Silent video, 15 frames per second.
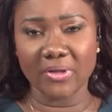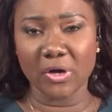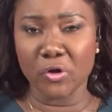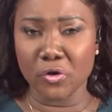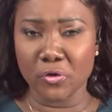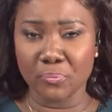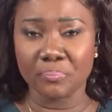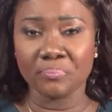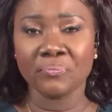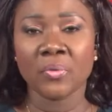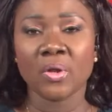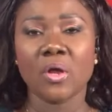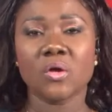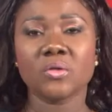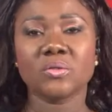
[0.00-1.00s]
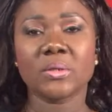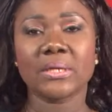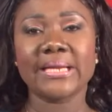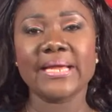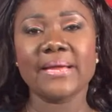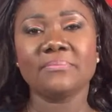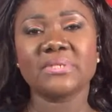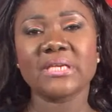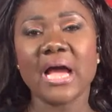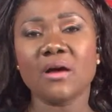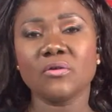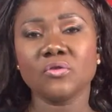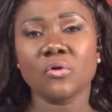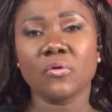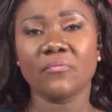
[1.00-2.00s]
The group also claimed
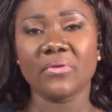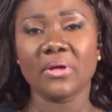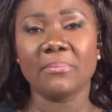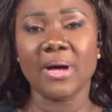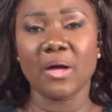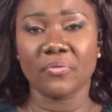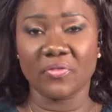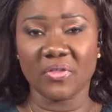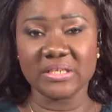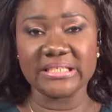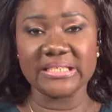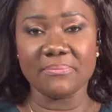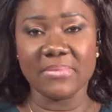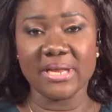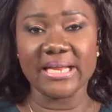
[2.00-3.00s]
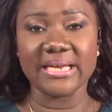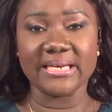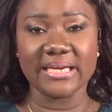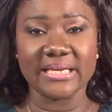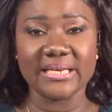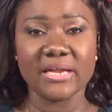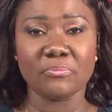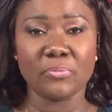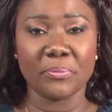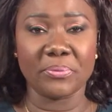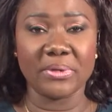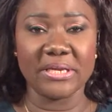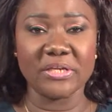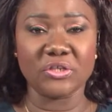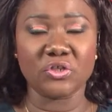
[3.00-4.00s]
out of about 30 million Ghanaian
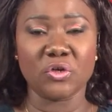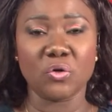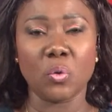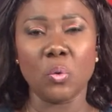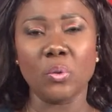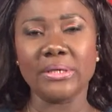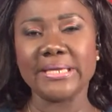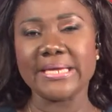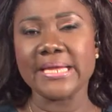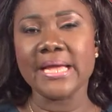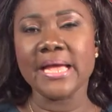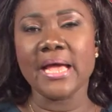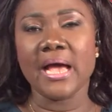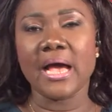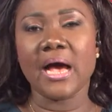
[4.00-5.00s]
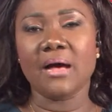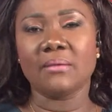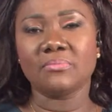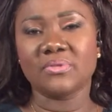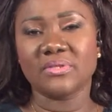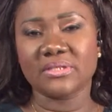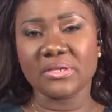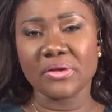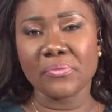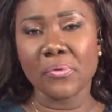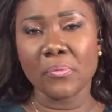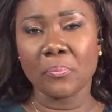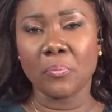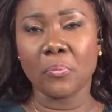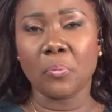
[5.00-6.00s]
population, only
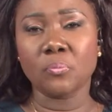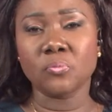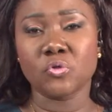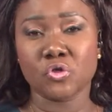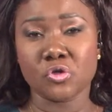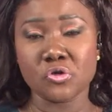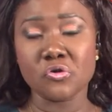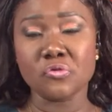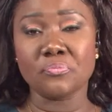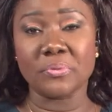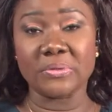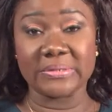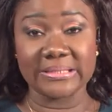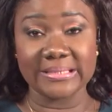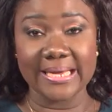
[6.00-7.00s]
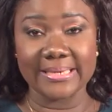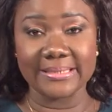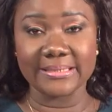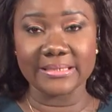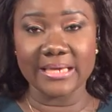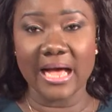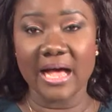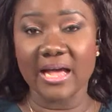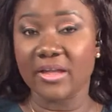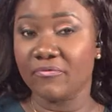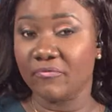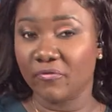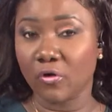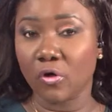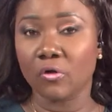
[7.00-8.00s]
0.2% are
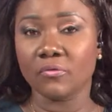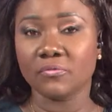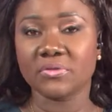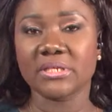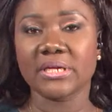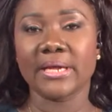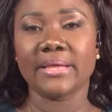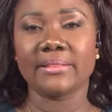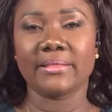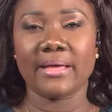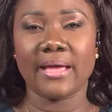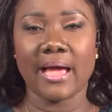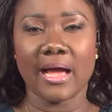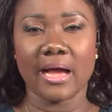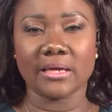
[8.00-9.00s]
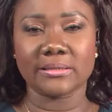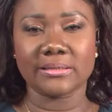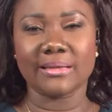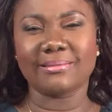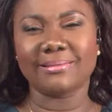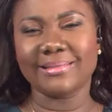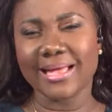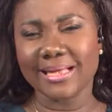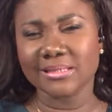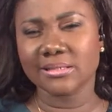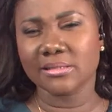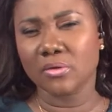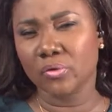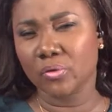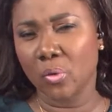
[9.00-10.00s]
involved in the act.
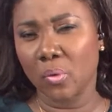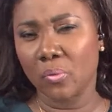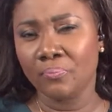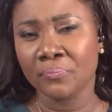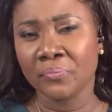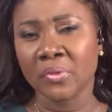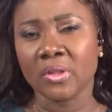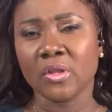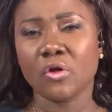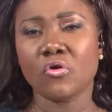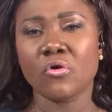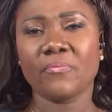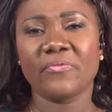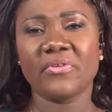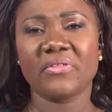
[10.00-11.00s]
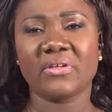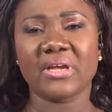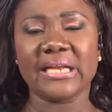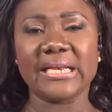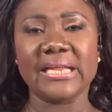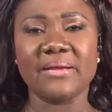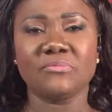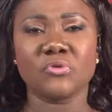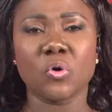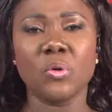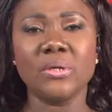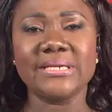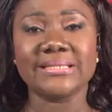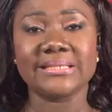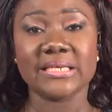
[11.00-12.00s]
That's not all. The group further claimed
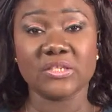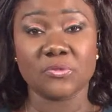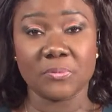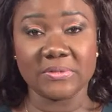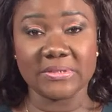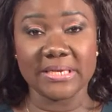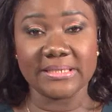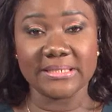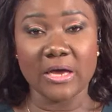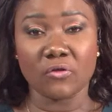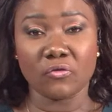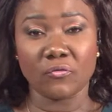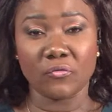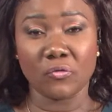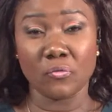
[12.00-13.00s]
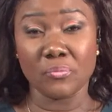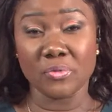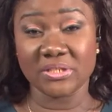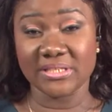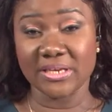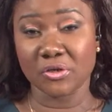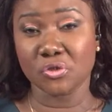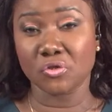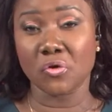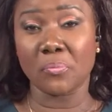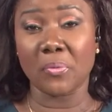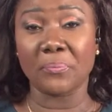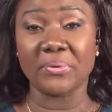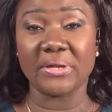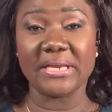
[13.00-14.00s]
only 6% out of the homosexual
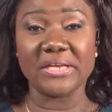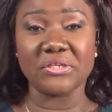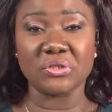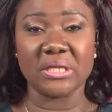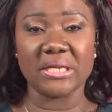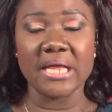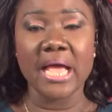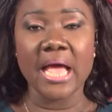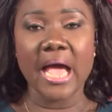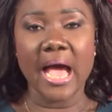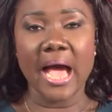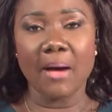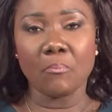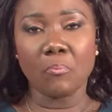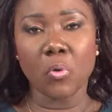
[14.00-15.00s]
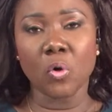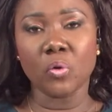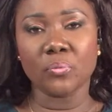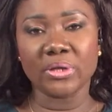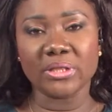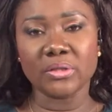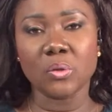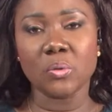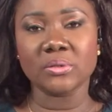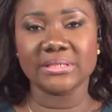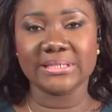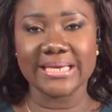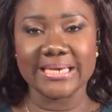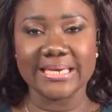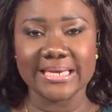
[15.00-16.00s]
population are born with those
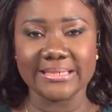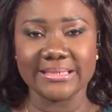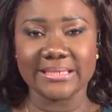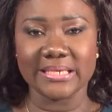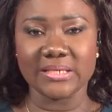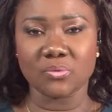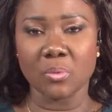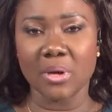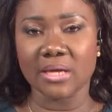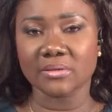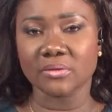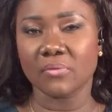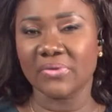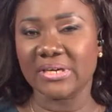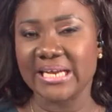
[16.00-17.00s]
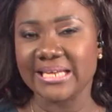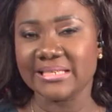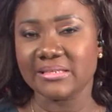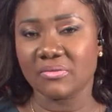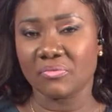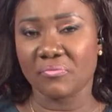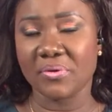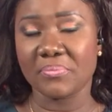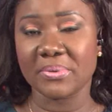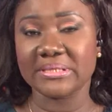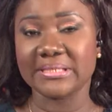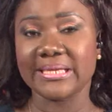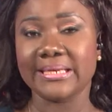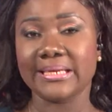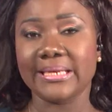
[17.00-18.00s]
tendencies, whilst over
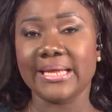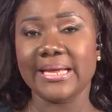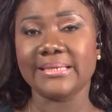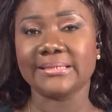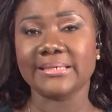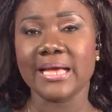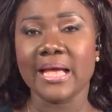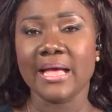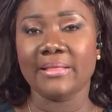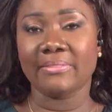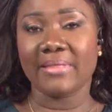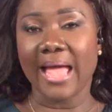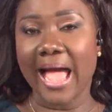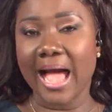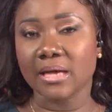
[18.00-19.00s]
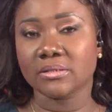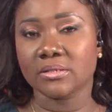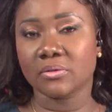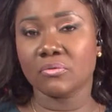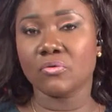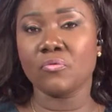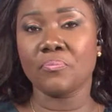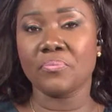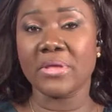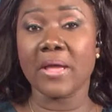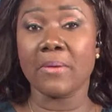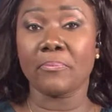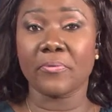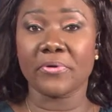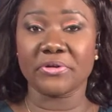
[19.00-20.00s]
93% learned the act through
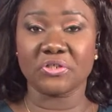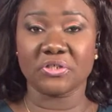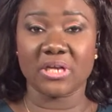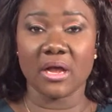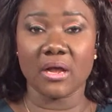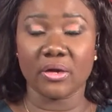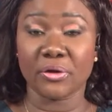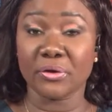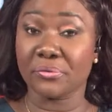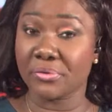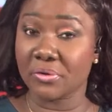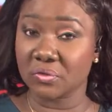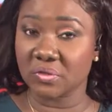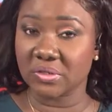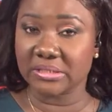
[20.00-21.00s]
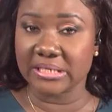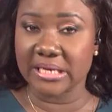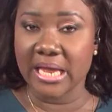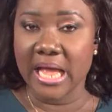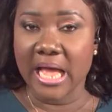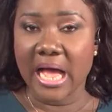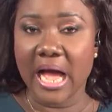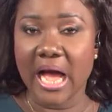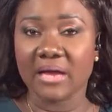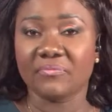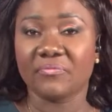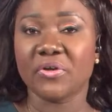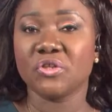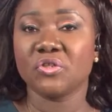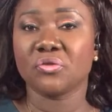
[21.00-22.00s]
peer pressure, curiosity,
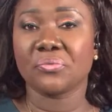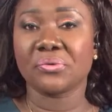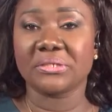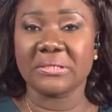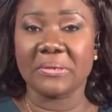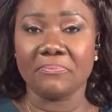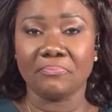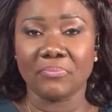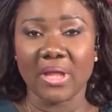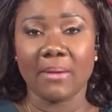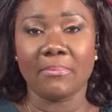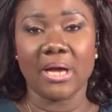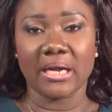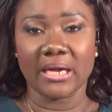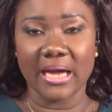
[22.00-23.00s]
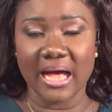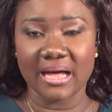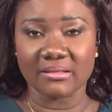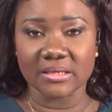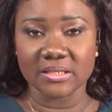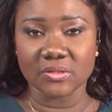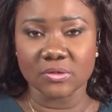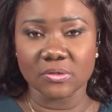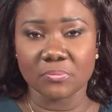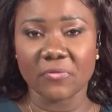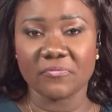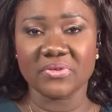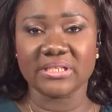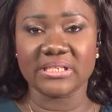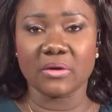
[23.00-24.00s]
adventurism, among others.
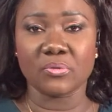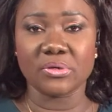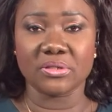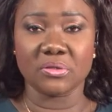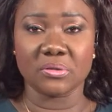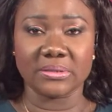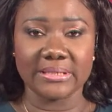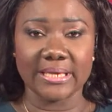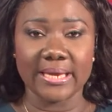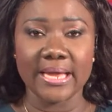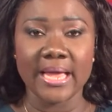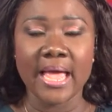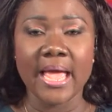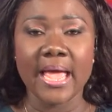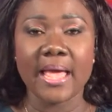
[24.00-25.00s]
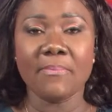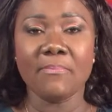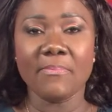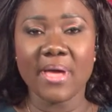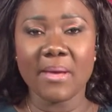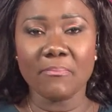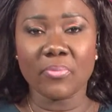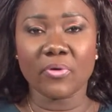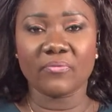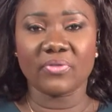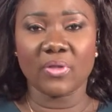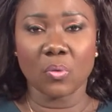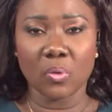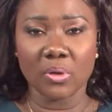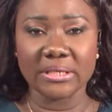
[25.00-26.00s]
Professor Akwisio say a member of
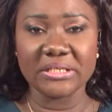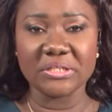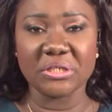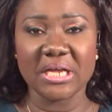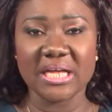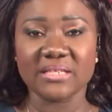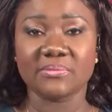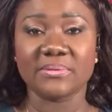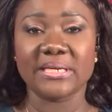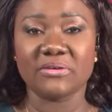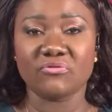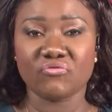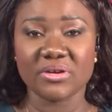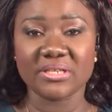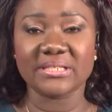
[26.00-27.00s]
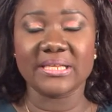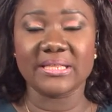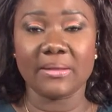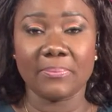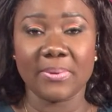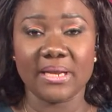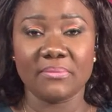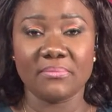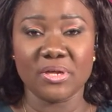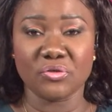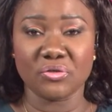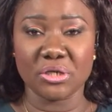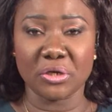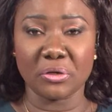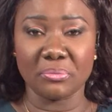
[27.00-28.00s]
the coalition has been addressing the
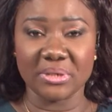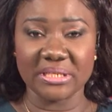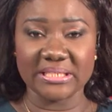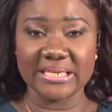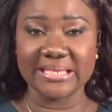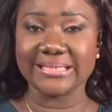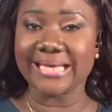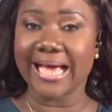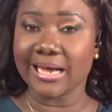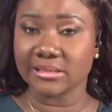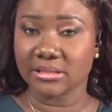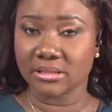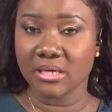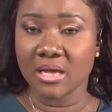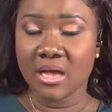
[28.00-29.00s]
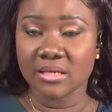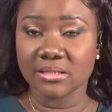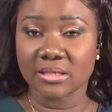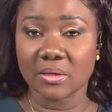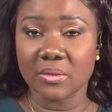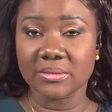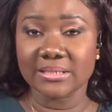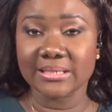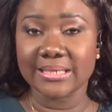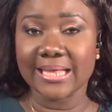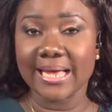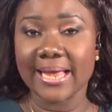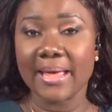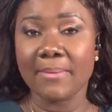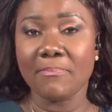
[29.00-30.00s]
parliamentary committee tasked to
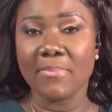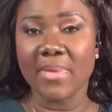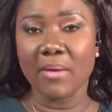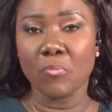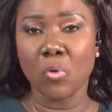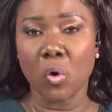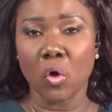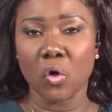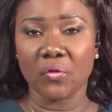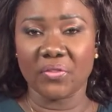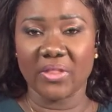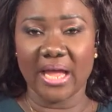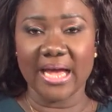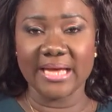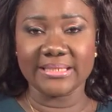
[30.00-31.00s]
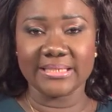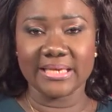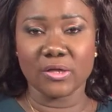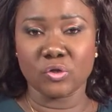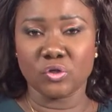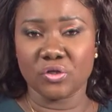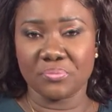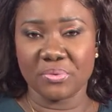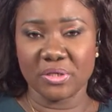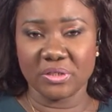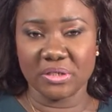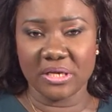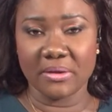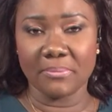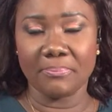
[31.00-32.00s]
consider a memo on the
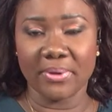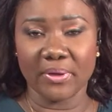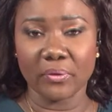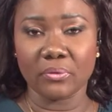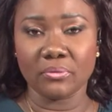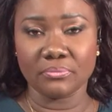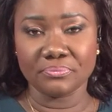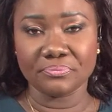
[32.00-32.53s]
anti-LGBT bill.